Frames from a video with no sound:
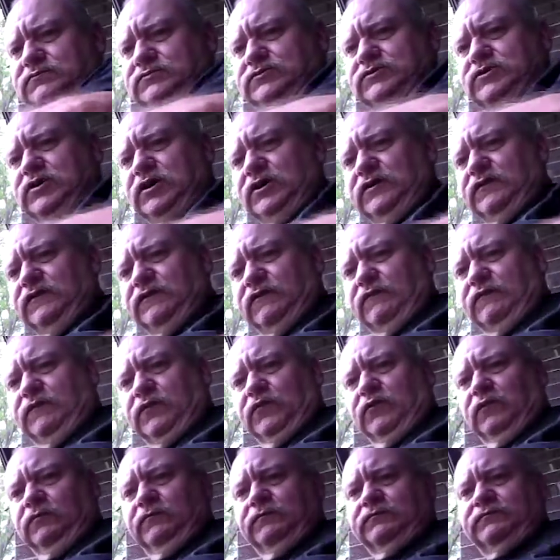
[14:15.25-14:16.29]
tons of
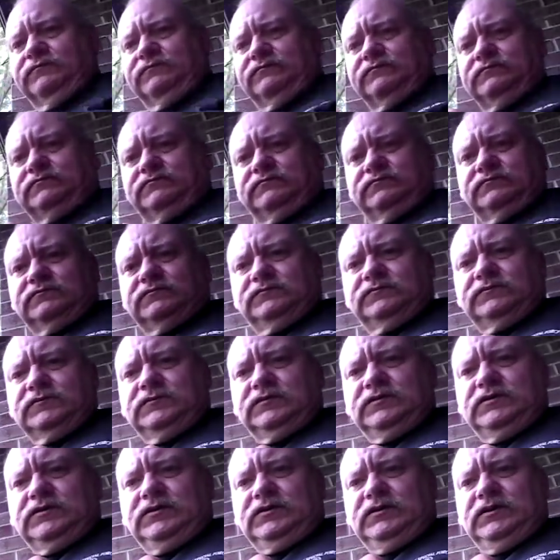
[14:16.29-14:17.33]
room
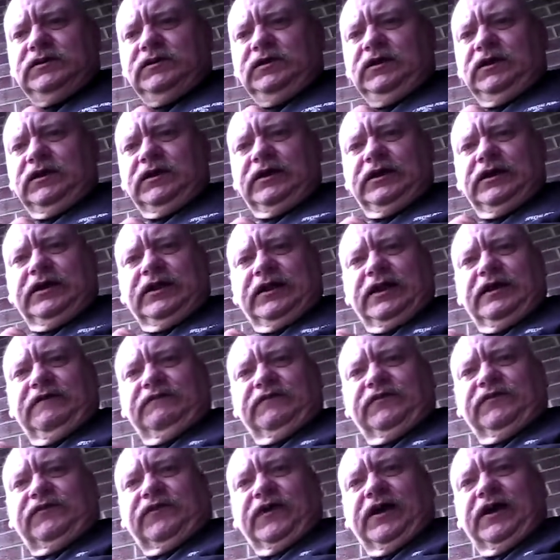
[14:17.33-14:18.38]
in that
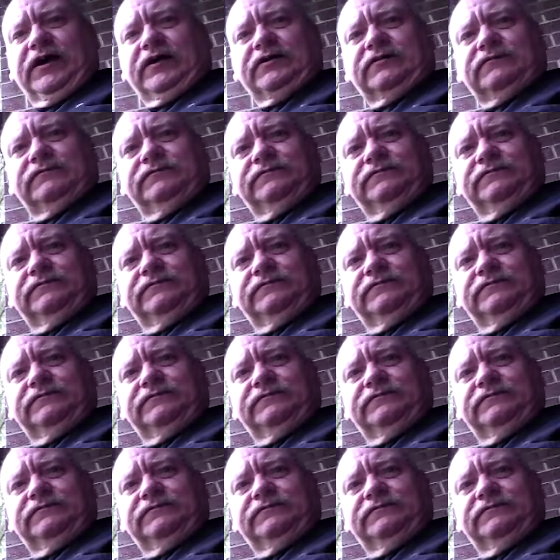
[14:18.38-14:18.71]
haversack.